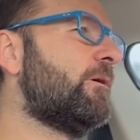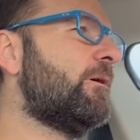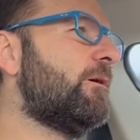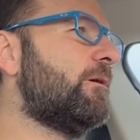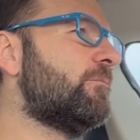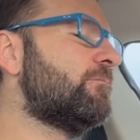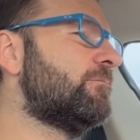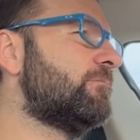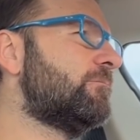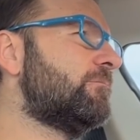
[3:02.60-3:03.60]

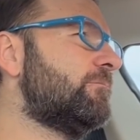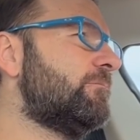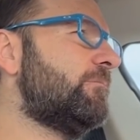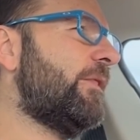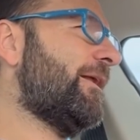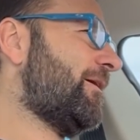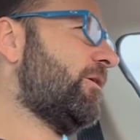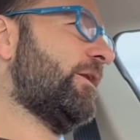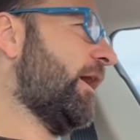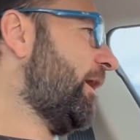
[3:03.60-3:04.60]
Um, and then I
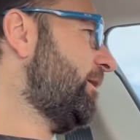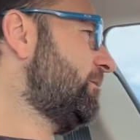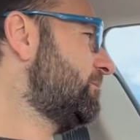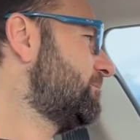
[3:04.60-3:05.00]
caught a nine.